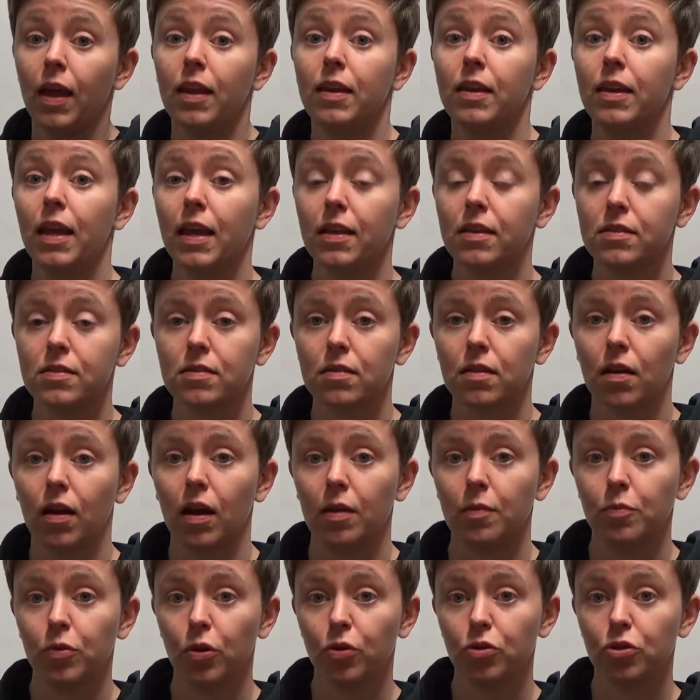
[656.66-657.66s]
Next
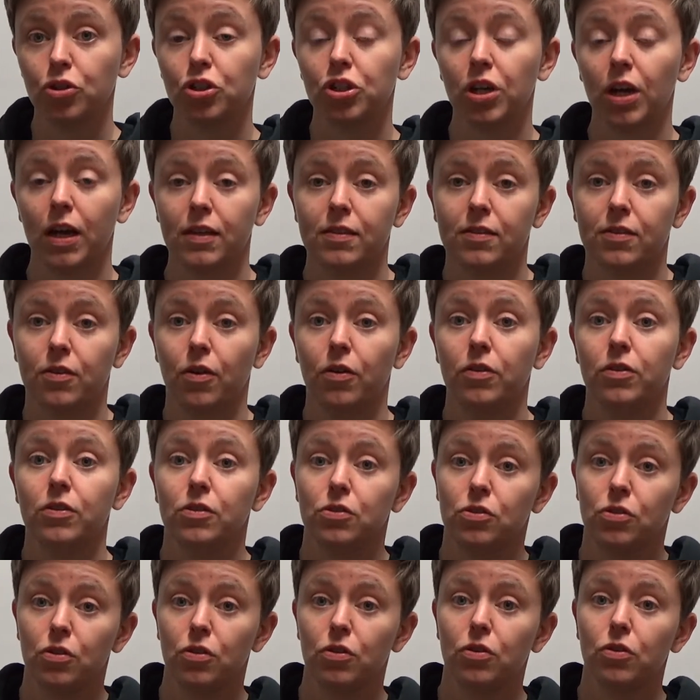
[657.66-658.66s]
time you're just going to
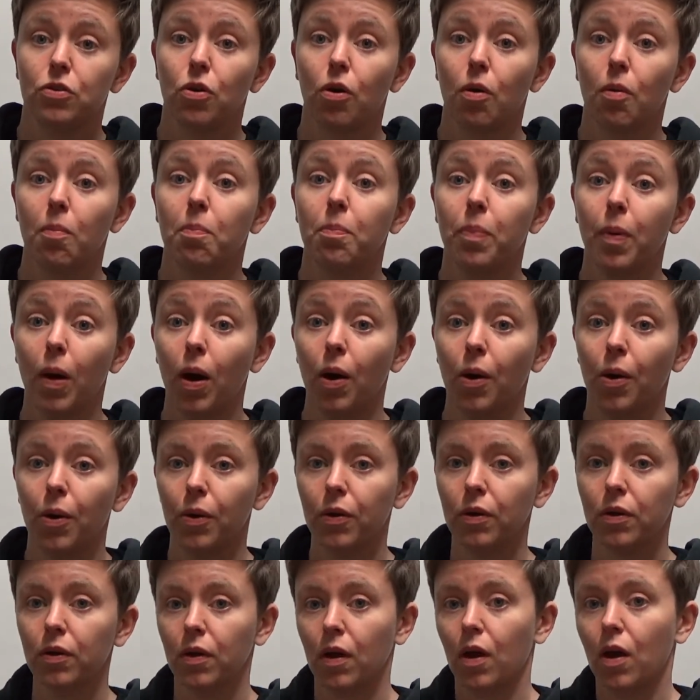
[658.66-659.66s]
do your
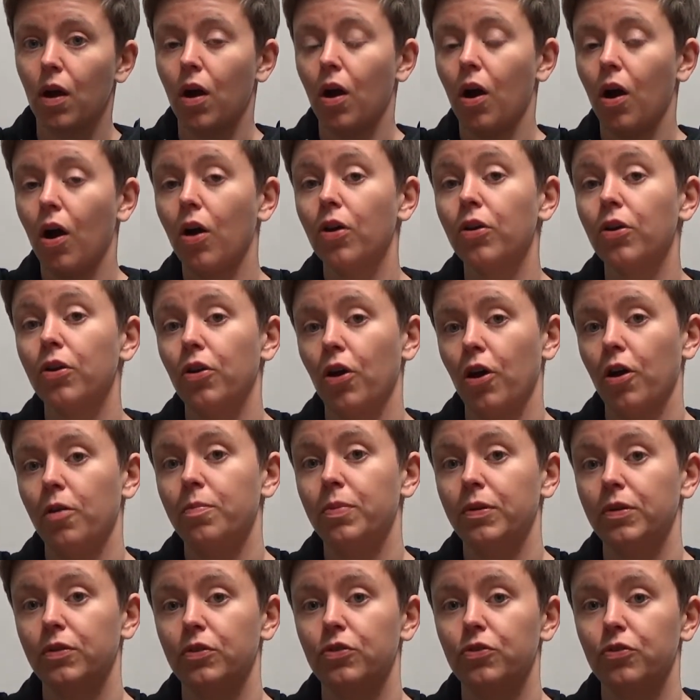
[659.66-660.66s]
bow on an
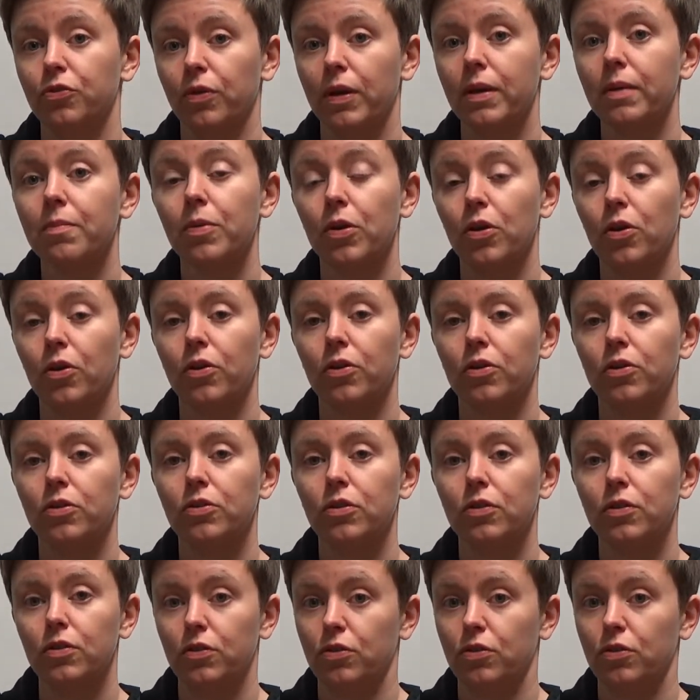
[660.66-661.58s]
open string, but you're going to do the